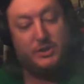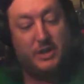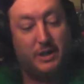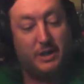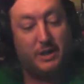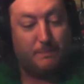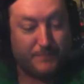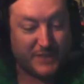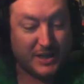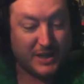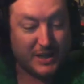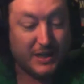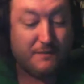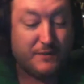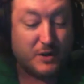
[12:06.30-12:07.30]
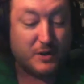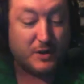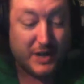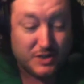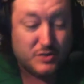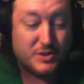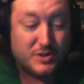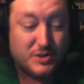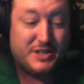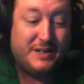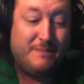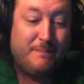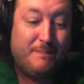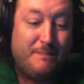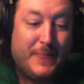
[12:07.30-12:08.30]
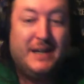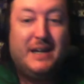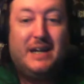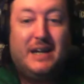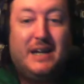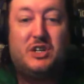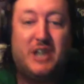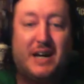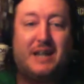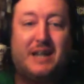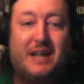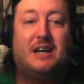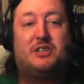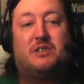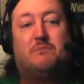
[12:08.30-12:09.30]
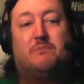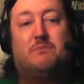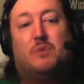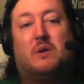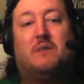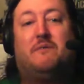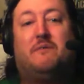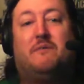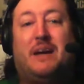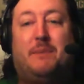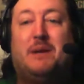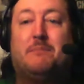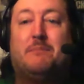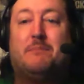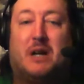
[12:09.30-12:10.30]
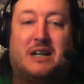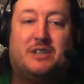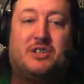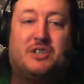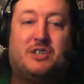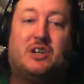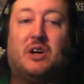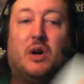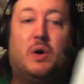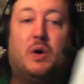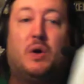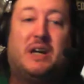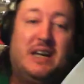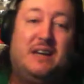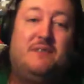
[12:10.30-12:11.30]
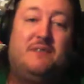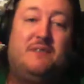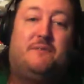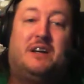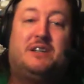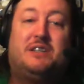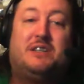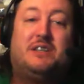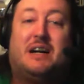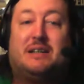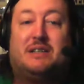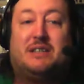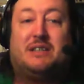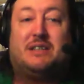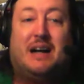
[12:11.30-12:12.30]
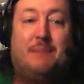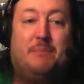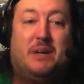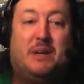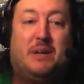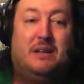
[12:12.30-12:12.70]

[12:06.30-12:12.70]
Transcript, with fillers: So, if you're interested in checking out some more vaping mods, you can go to efun.top,